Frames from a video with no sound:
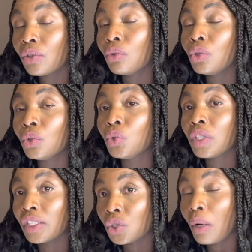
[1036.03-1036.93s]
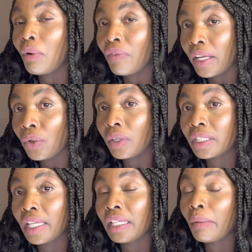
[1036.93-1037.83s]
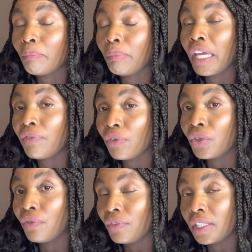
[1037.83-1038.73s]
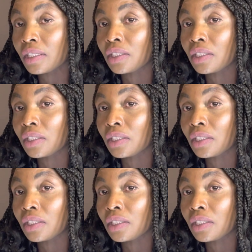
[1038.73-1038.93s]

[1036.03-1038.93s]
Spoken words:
You do the job of a doctor and they pay for you fees.